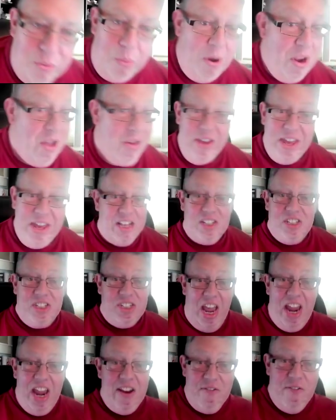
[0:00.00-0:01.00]
it's really
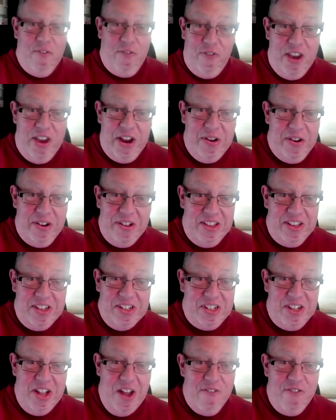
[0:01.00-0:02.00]
exciting figuring
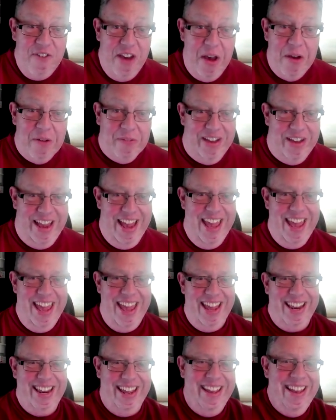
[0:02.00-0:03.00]
this stuff out, man,
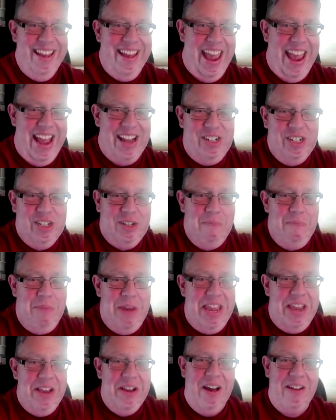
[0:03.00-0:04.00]
and
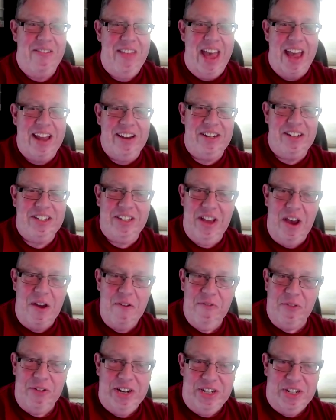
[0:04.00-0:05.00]
just being on that
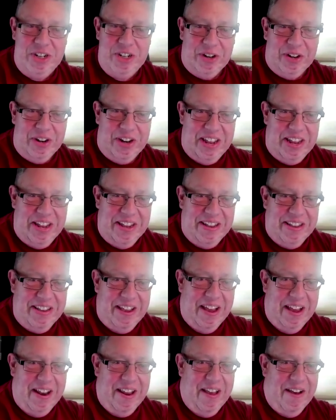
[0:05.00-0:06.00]
discovery journey.
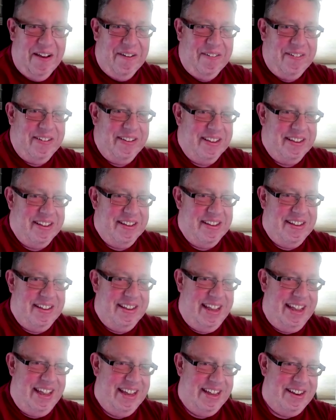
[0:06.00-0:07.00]

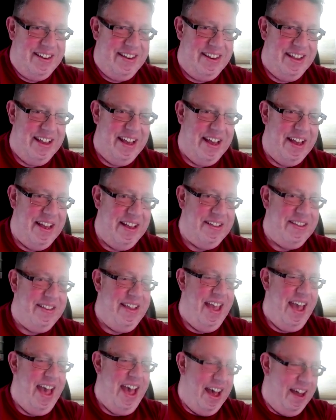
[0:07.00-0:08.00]
And
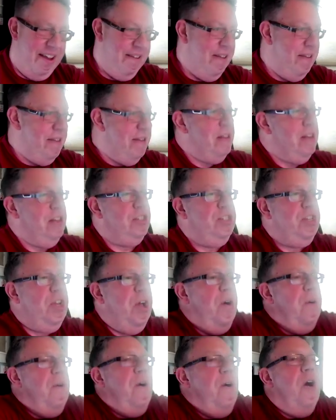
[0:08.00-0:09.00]
yeah.
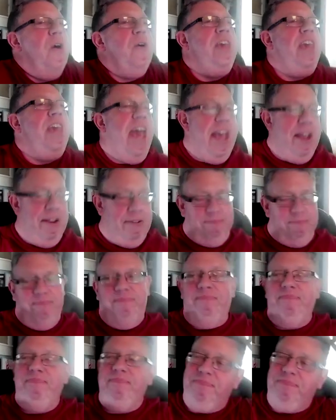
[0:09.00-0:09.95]
So, okay.